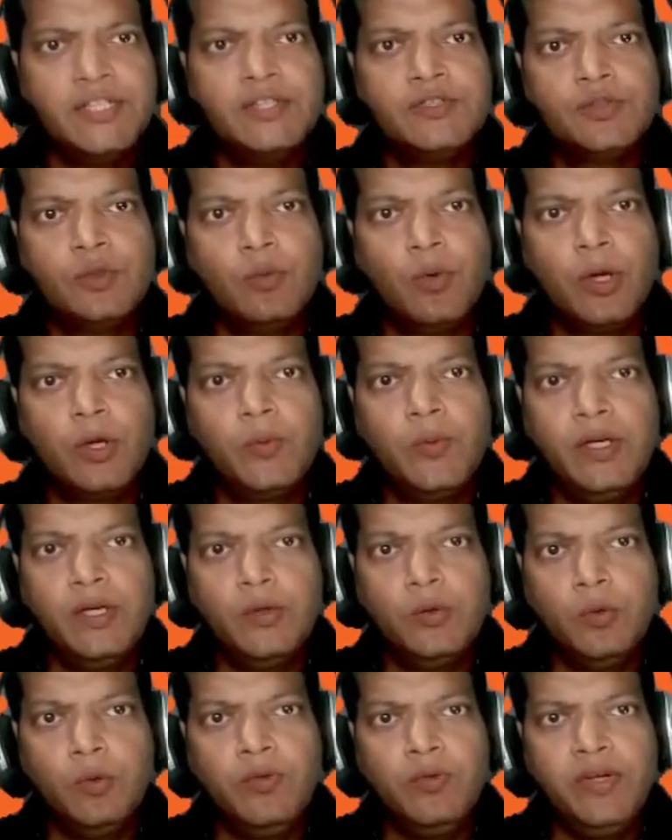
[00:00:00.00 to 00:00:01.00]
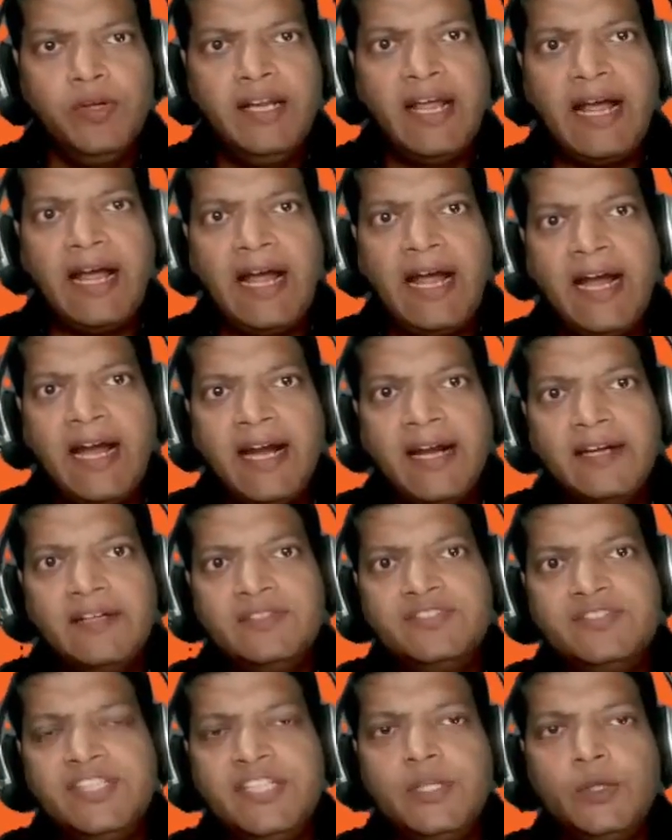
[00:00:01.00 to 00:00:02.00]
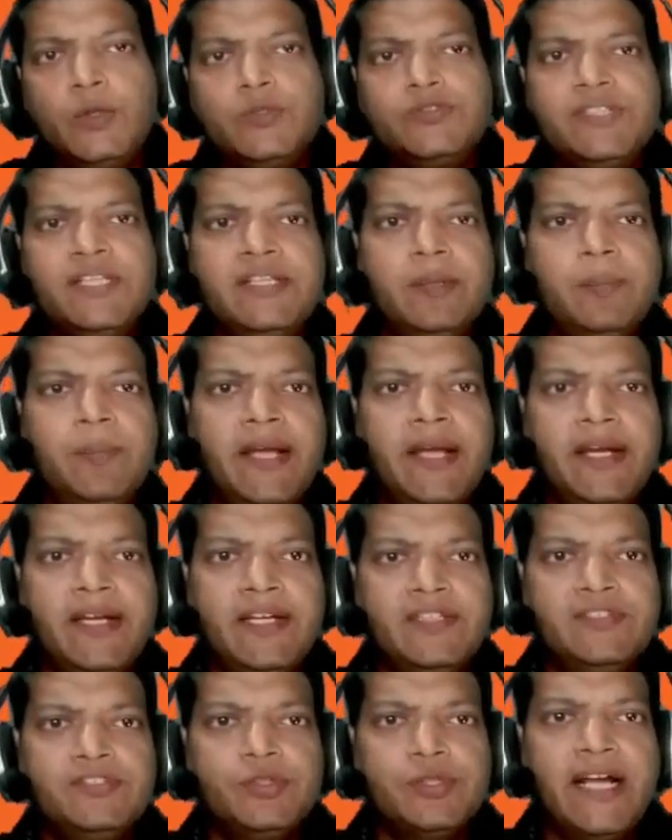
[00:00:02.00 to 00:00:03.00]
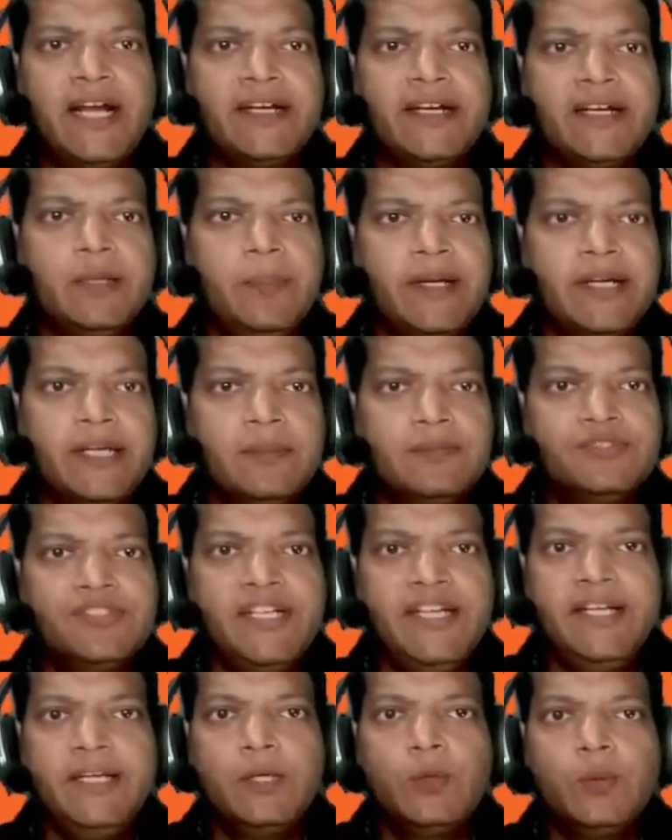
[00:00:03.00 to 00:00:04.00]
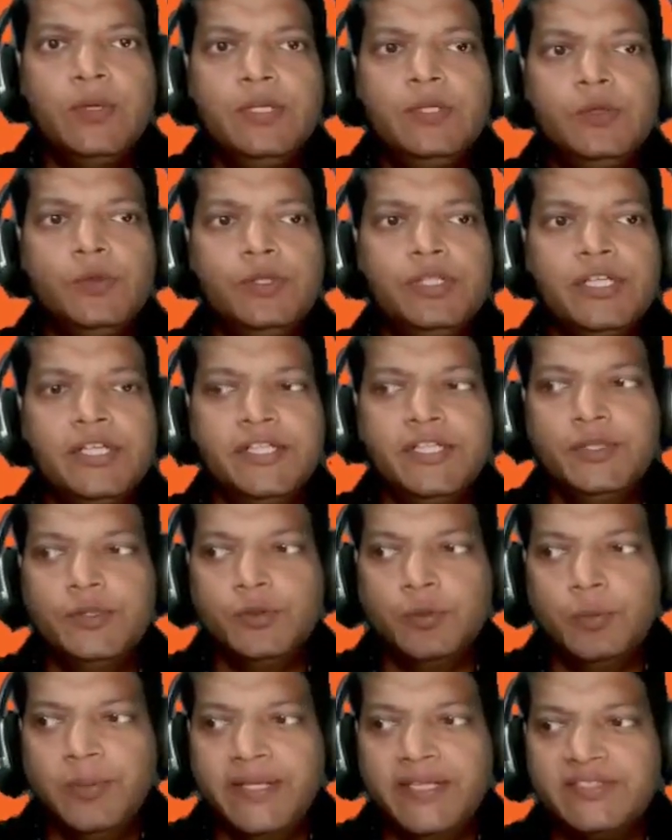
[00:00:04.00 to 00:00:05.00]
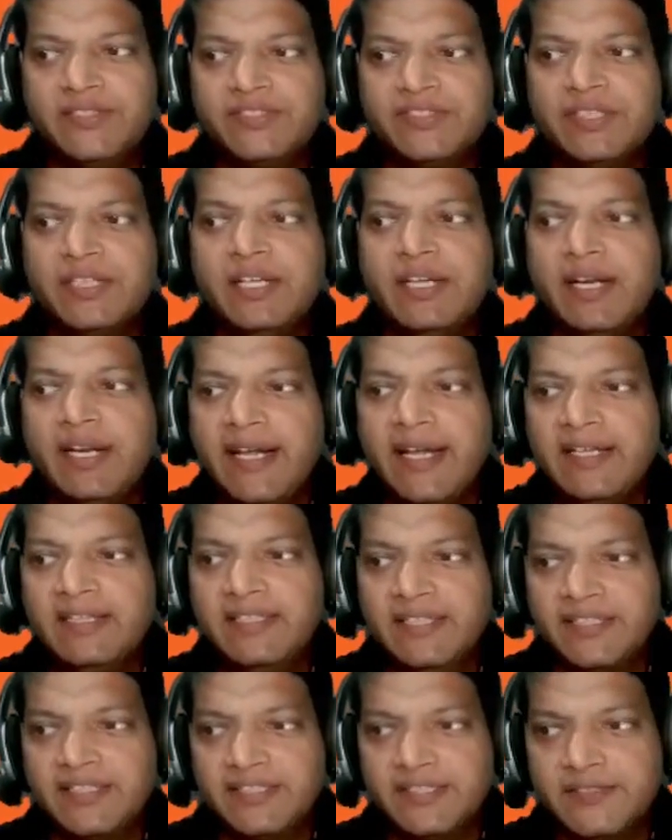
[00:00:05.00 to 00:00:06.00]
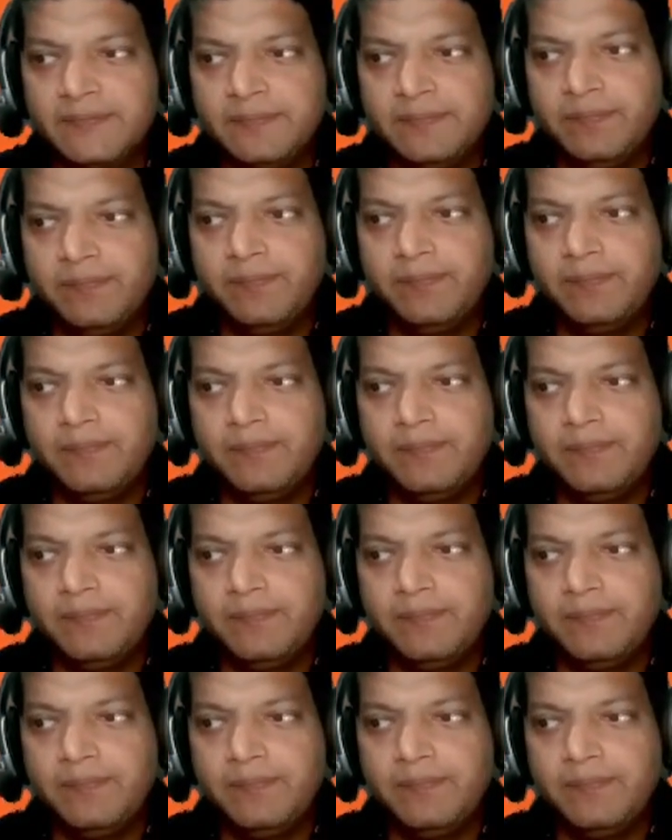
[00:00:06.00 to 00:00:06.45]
So what we'll do, we'll add zeros in the beginning so that it becomes equal to 32 bits like this.